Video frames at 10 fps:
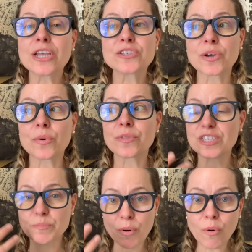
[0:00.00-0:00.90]
So
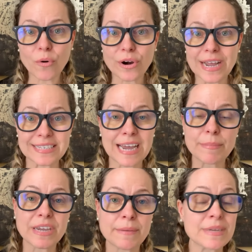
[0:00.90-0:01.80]
this porn has now
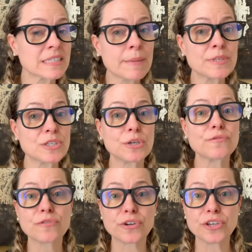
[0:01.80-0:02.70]
become a
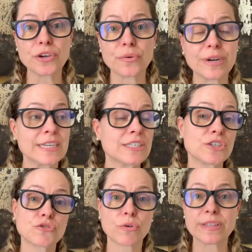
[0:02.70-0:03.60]
substitute for you and it's
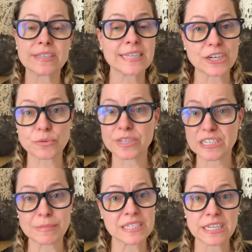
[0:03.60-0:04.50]
destroying the sexual
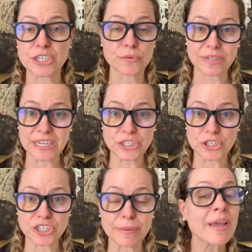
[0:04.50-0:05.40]
intimacy in your
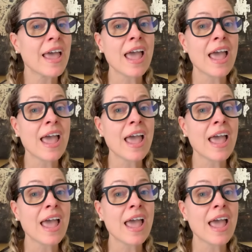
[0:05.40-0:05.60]
relationship.